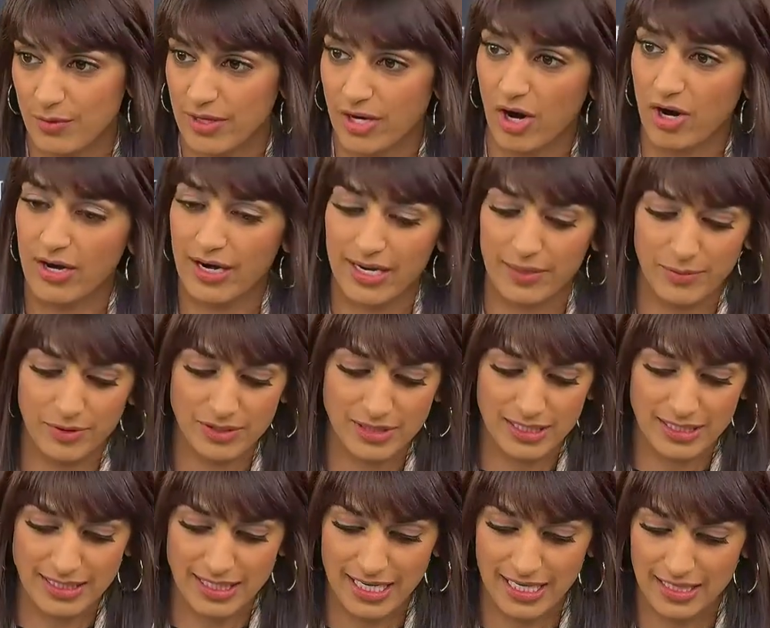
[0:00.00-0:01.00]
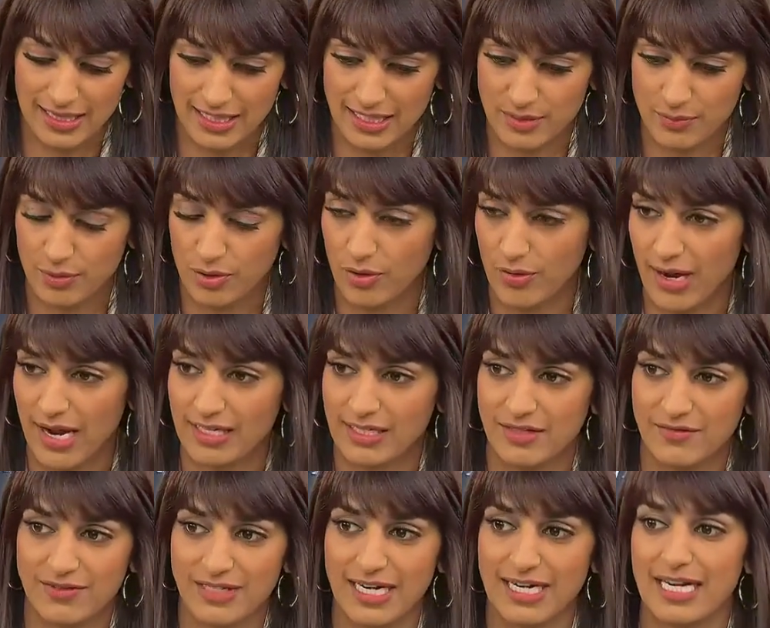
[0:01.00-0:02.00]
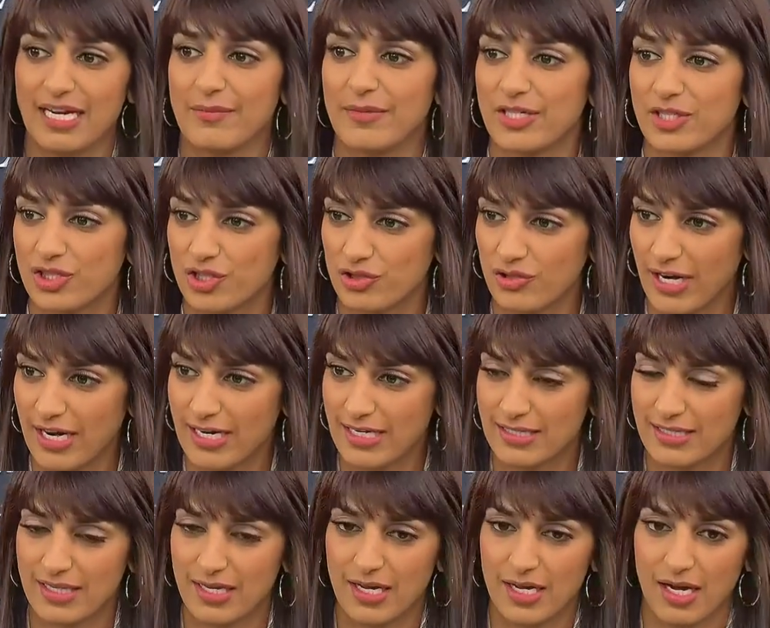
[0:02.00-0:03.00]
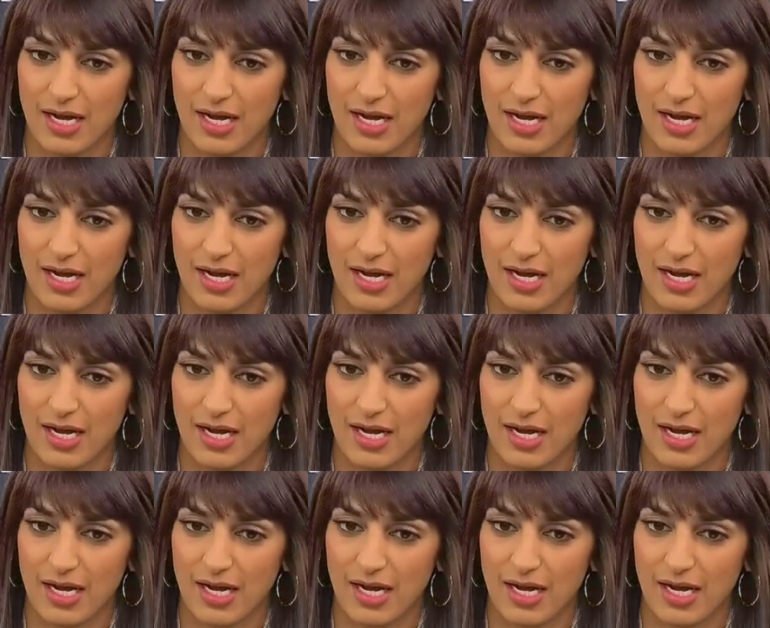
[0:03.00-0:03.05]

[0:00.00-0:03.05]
we are able to take these proactive dynamic strikes.